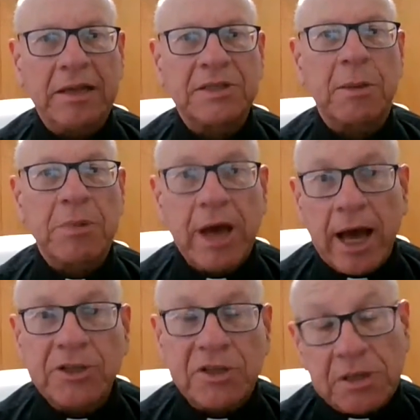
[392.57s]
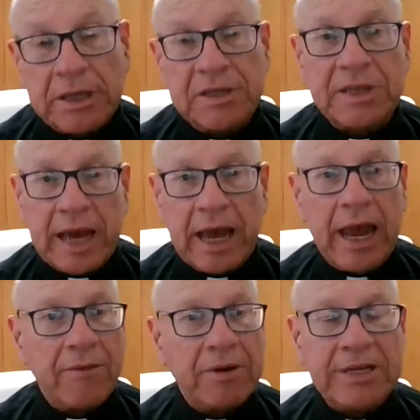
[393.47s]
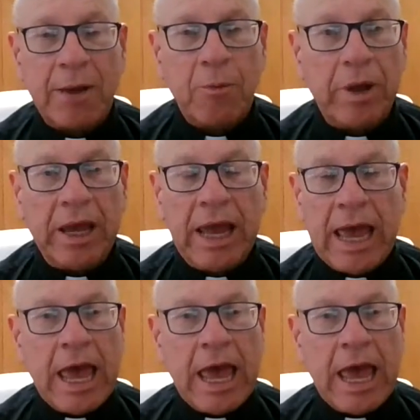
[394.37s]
subconsciously say every time we